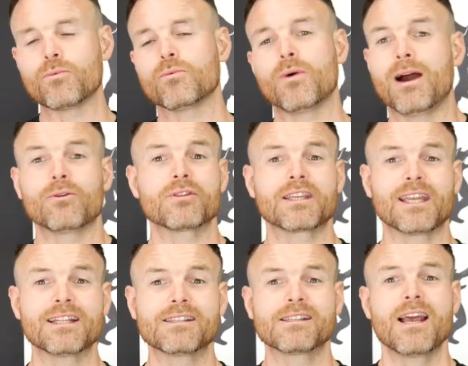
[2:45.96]
wow the
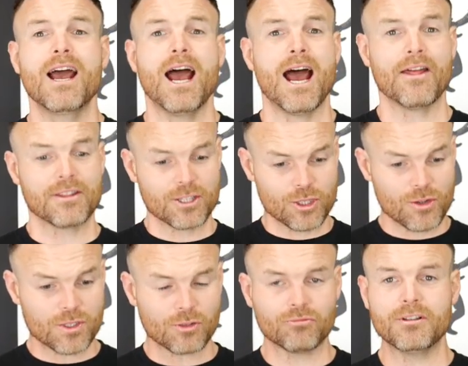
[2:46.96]
kids, and the
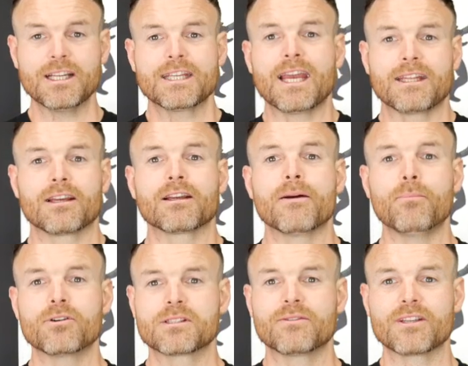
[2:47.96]
students are really getting a
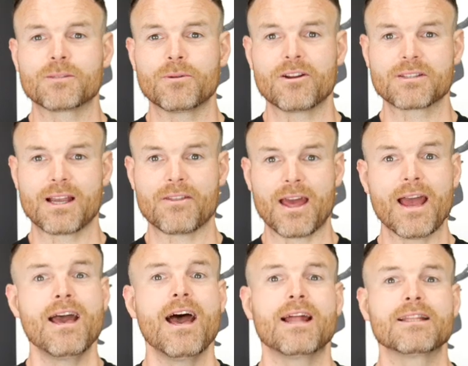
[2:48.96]
positive experience out of that
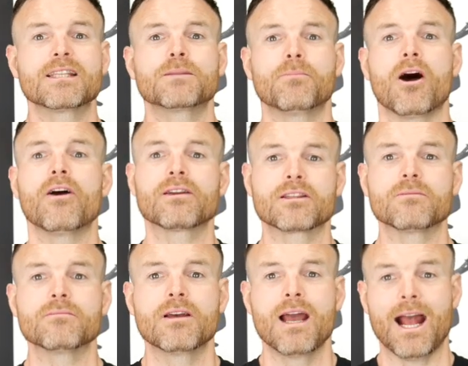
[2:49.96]
and inspiring
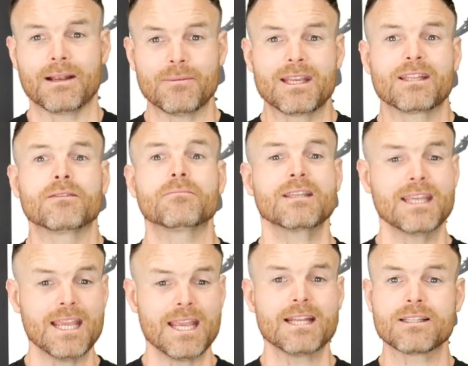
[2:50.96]
them and making them
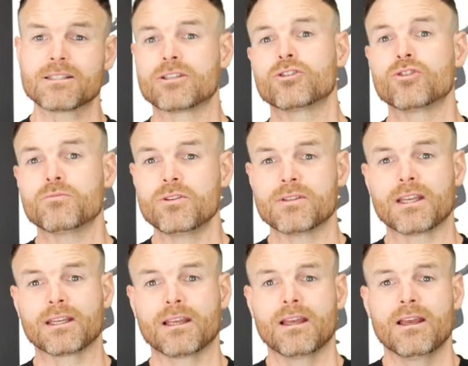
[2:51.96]
keen to do
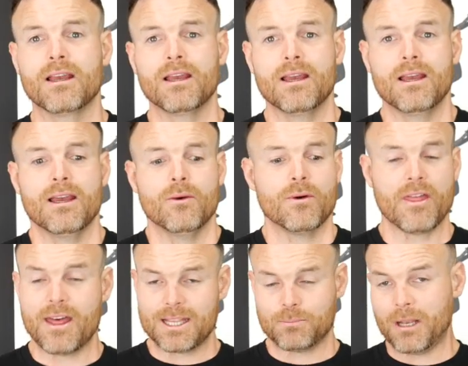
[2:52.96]
music. Whether
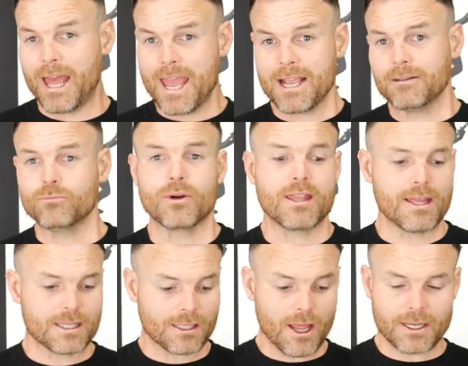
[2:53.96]
that's playing, whether
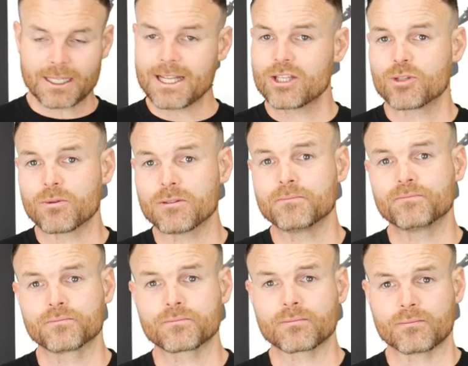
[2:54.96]
that's learning an instrument,
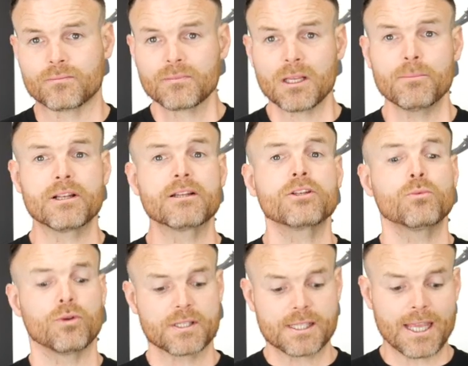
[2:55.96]
but
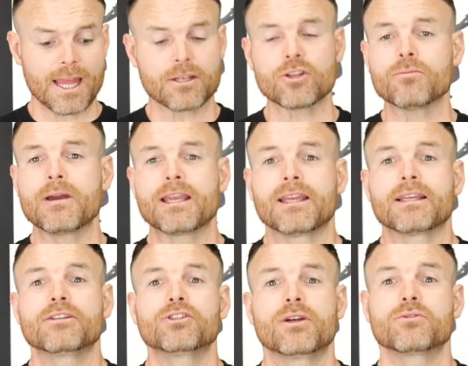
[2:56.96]
once again, you're
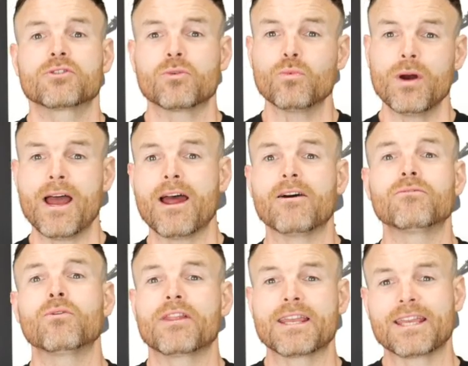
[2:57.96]
making children aware
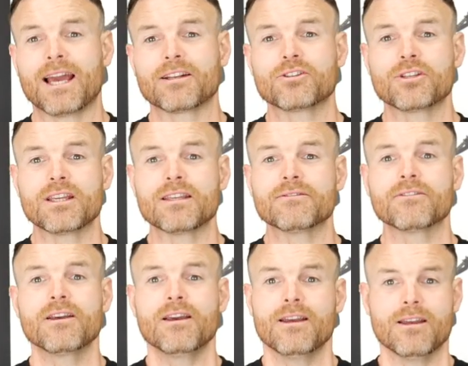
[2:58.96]
of what they can achieve
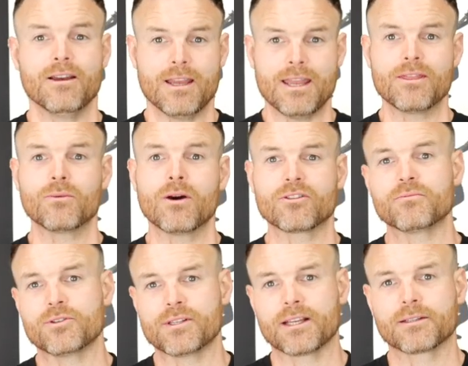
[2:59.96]
in the world of
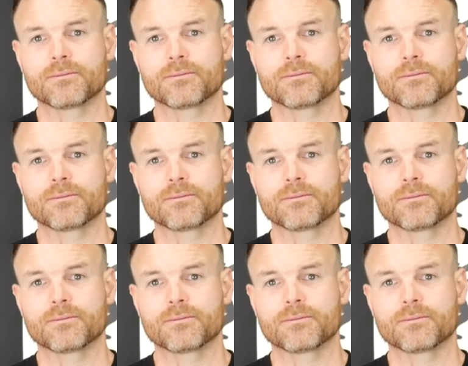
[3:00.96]
music.